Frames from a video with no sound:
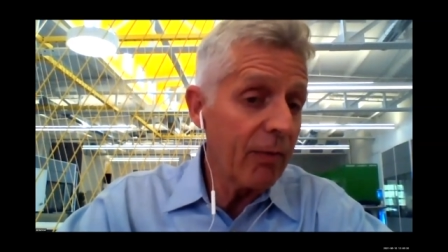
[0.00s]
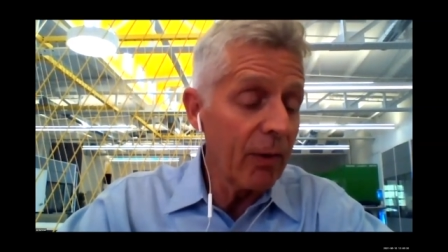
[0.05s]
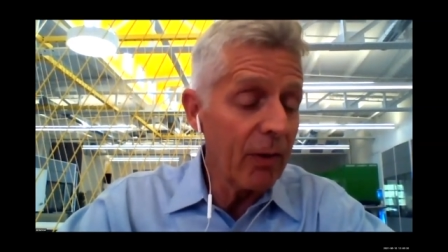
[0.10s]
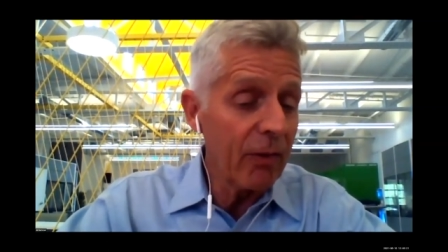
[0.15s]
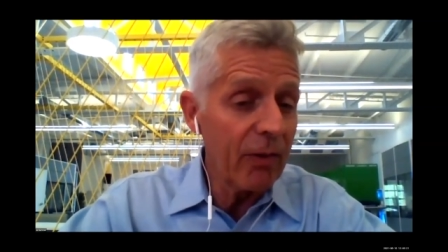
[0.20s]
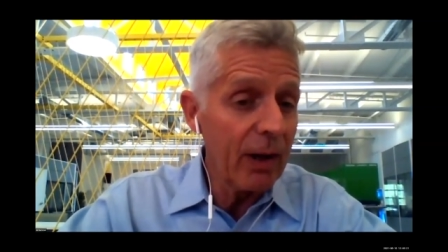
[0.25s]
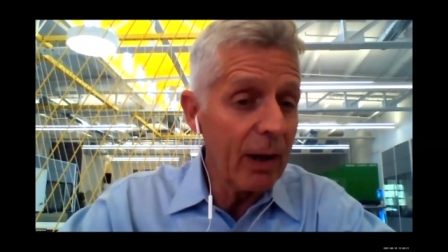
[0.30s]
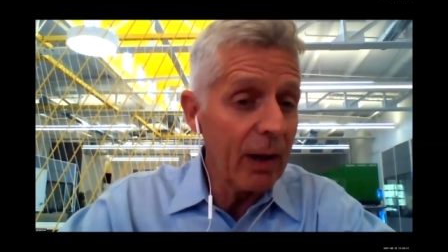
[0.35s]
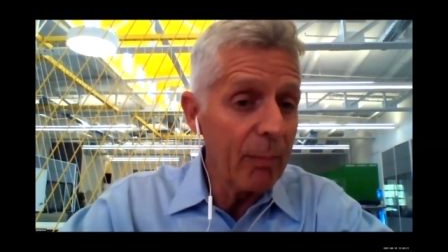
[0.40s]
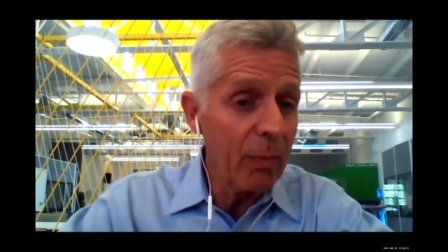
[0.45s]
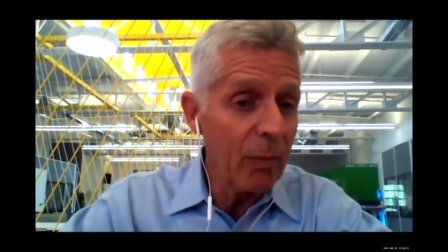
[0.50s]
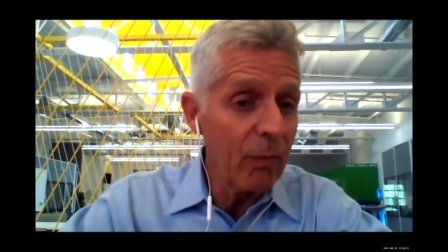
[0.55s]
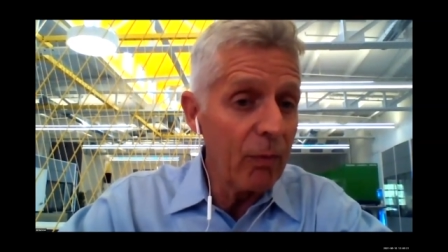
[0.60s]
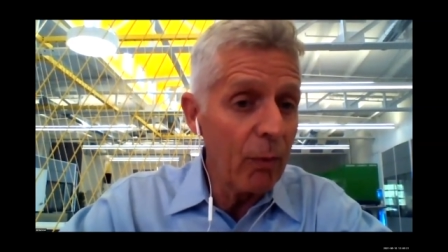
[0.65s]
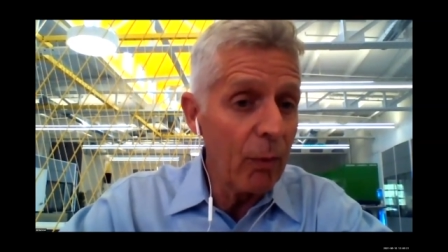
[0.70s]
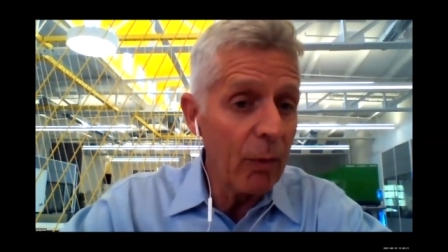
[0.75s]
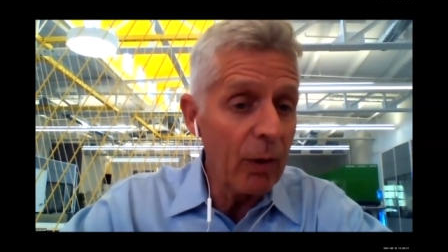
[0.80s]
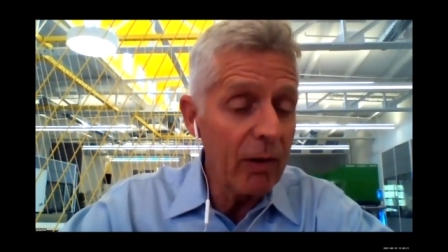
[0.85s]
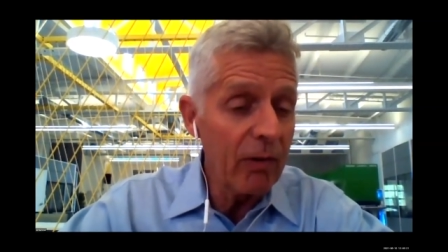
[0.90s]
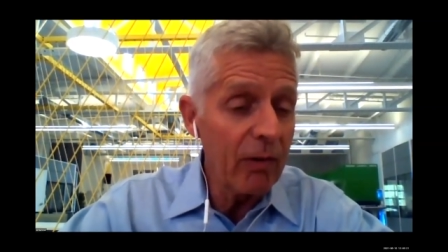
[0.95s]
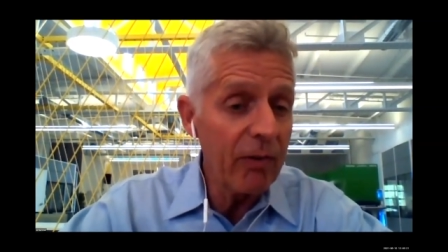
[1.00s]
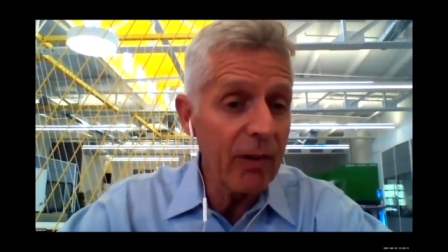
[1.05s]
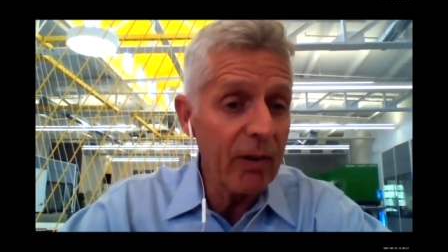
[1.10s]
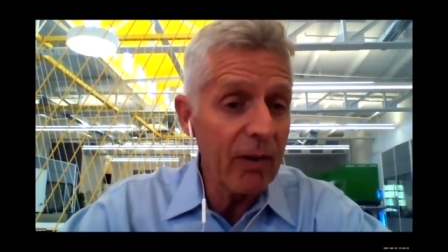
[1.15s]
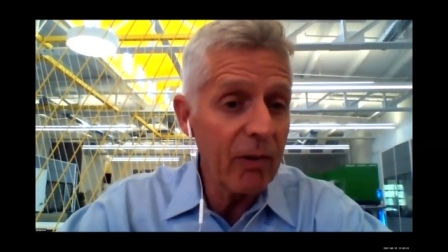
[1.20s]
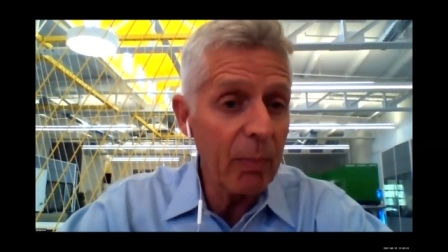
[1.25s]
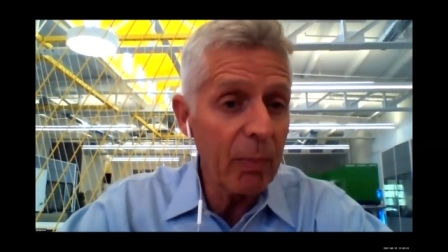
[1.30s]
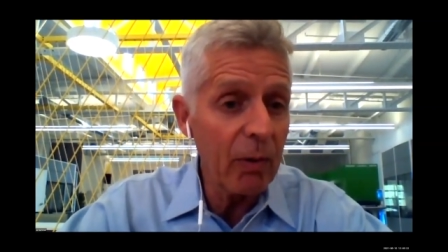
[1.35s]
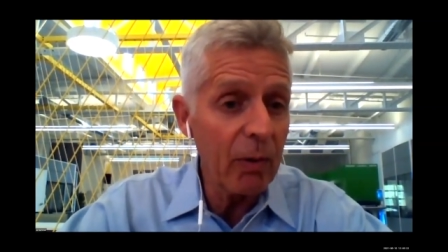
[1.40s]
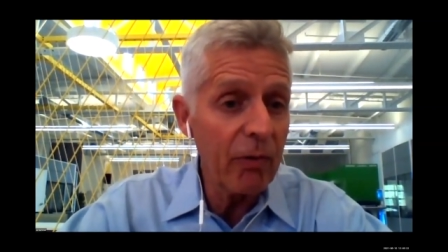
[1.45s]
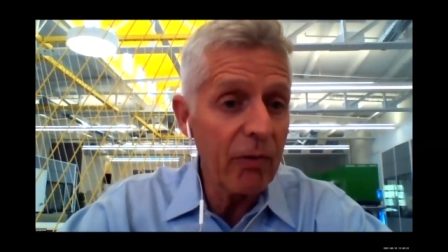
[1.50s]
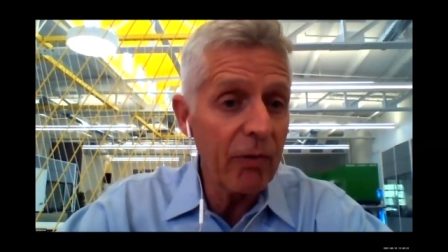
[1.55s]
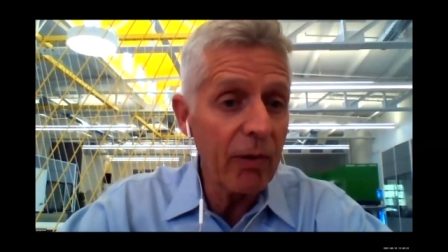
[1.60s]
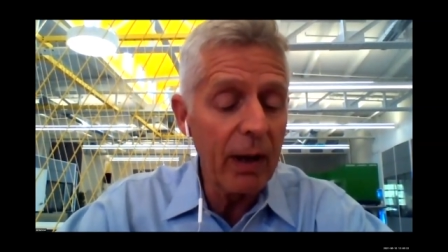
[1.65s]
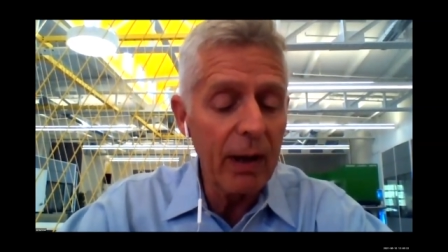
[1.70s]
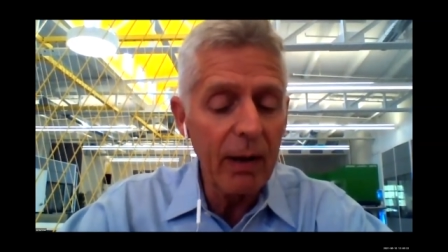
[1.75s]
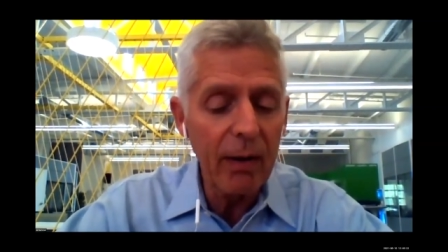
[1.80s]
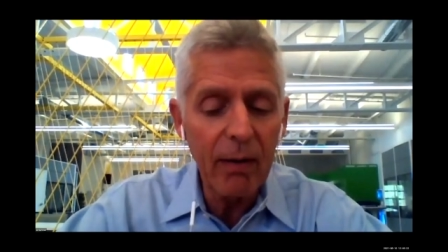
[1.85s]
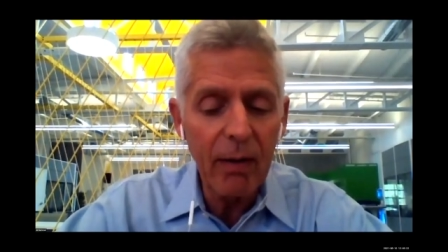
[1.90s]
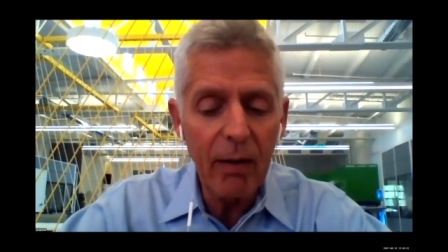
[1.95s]
For example,
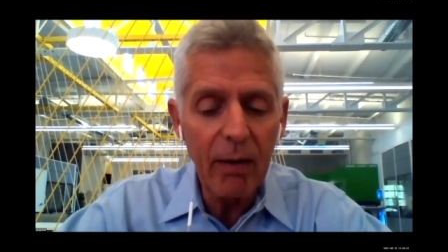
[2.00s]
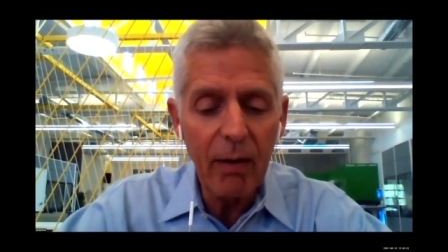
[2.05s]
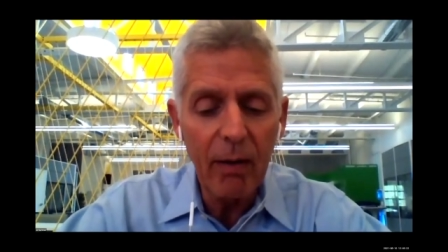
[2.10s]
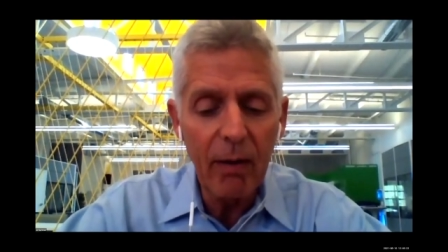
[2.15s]
46%